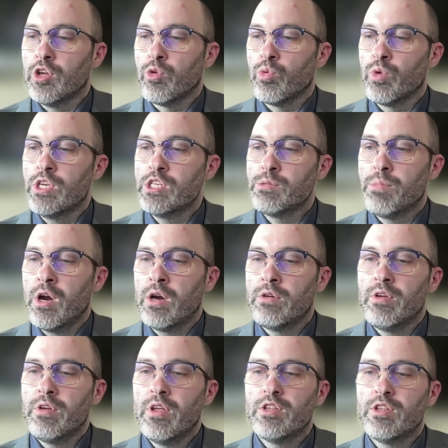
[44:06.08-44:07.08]
on Greece's
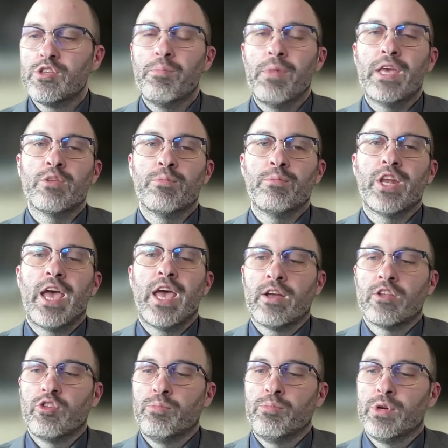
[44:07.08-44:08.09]
part to make them an
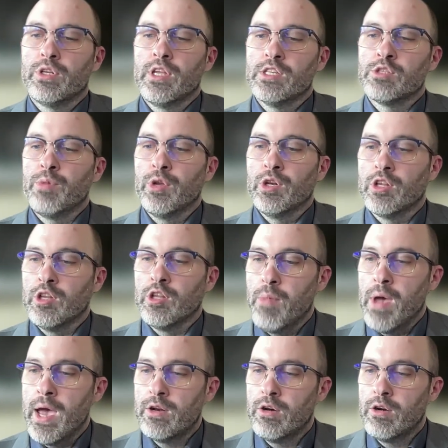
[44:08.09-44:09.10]
active participant in the
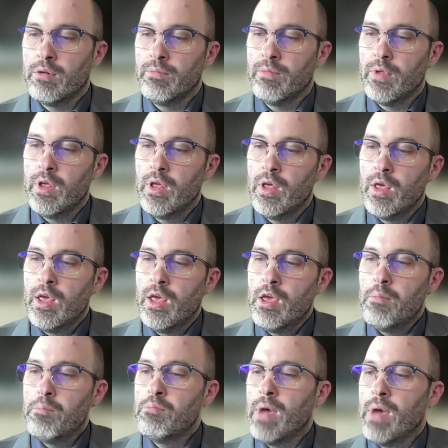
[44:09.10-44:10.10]
matter.
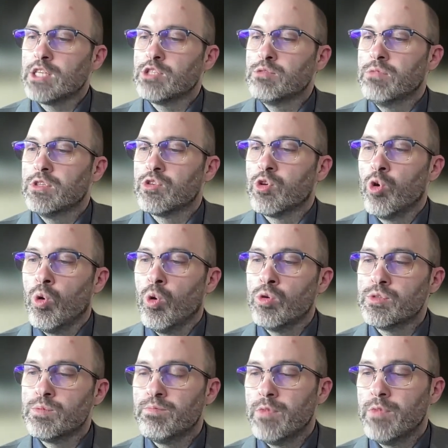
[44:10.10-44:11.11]
Maximalist
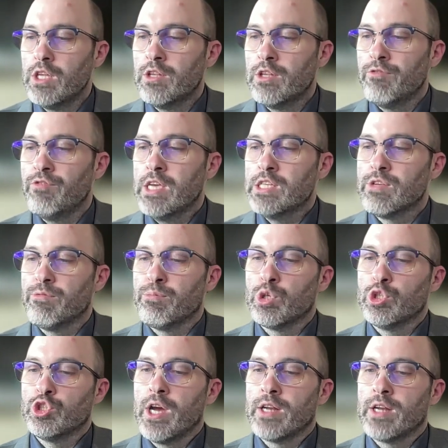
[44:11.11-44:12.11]
goals, in the face of
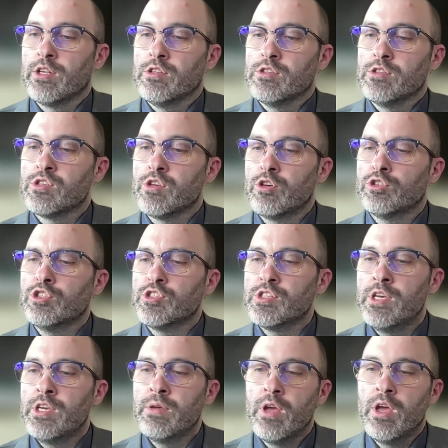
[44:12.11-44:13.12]
protracted
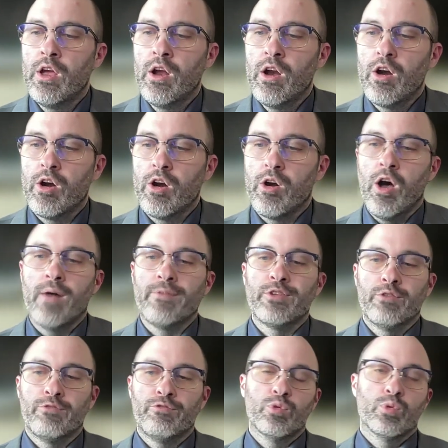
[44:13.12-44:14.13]
insurgency, are
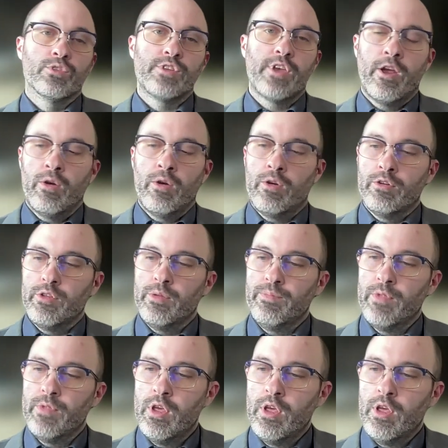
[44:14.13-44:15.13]
often a fool's errand.
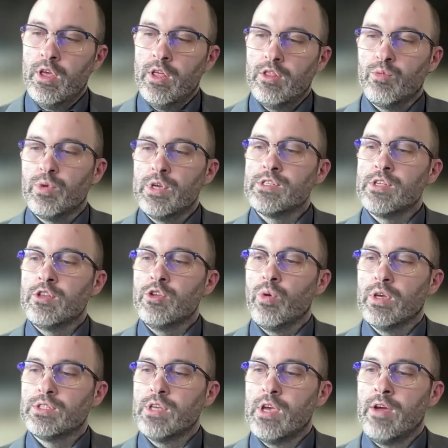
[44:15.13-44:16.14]
The recent
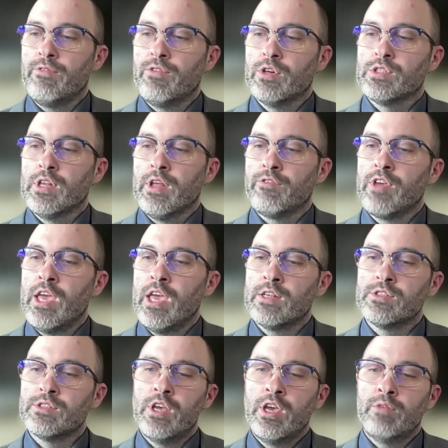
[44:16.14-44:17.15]
U.S. efforts in
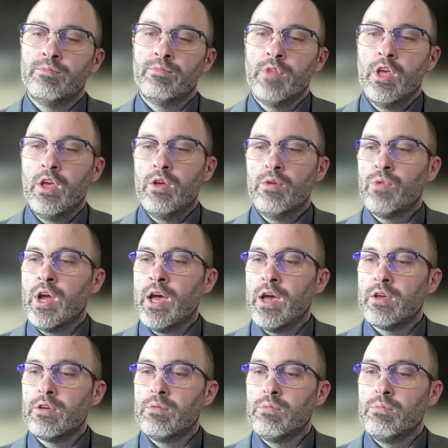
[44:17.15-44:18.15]
Afghanistan,
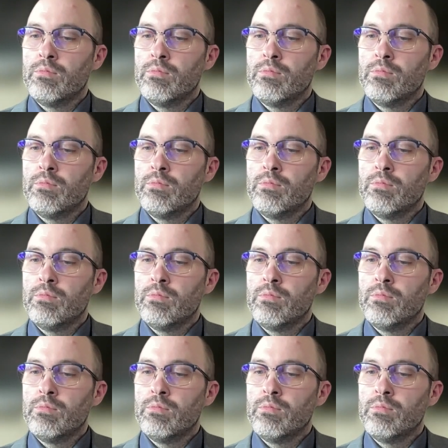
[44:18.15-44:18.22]
Iraq,